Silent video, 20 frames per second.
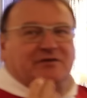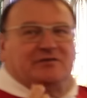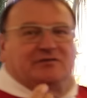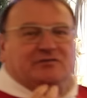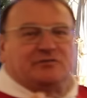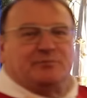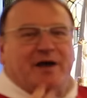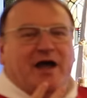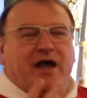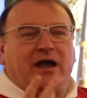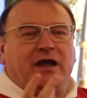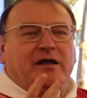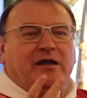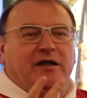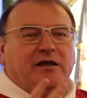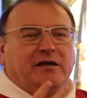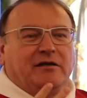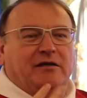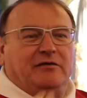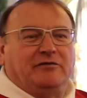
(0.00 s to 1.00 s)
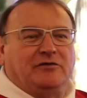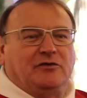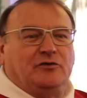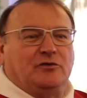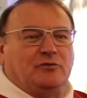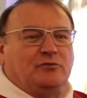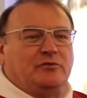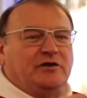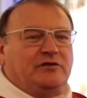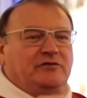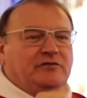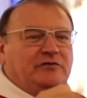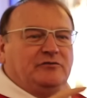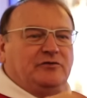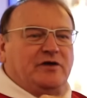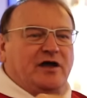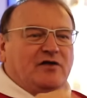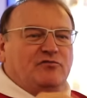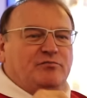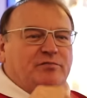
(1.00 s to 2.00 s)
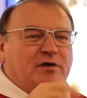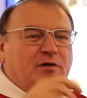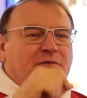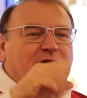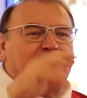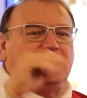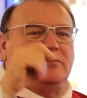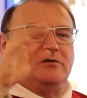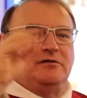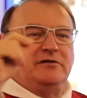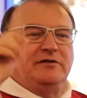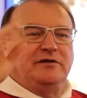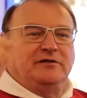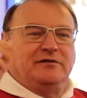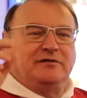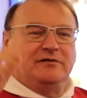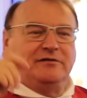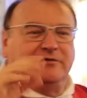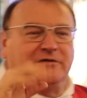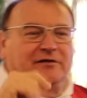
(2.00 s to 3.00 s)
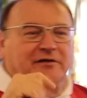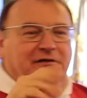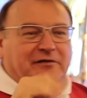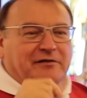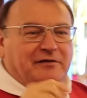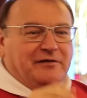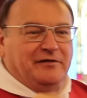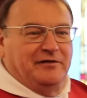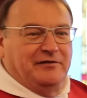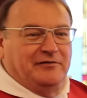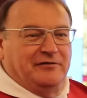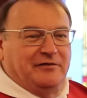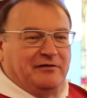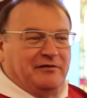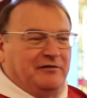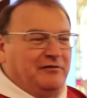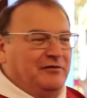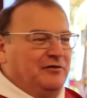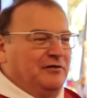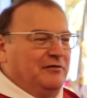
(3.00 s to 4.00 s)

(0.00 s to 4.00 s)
spine, you know, when you have bubble in the...